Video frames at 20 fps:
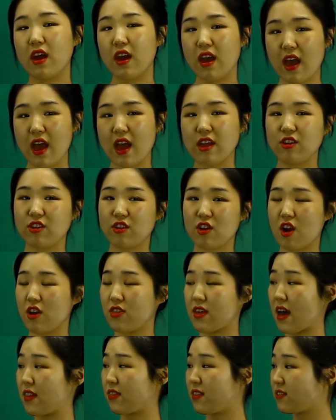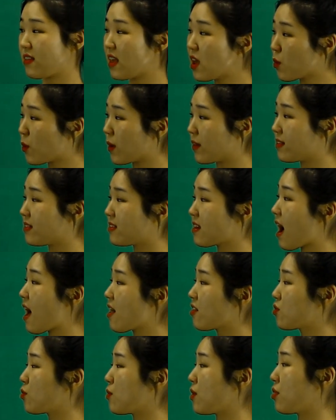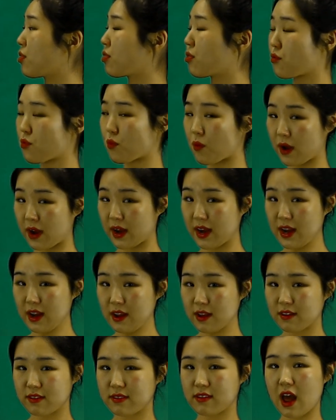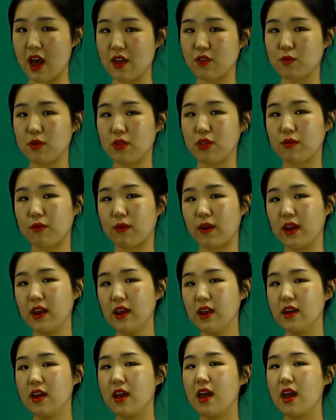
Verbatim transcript: and you know that the sequence starts with 3, starts with 3,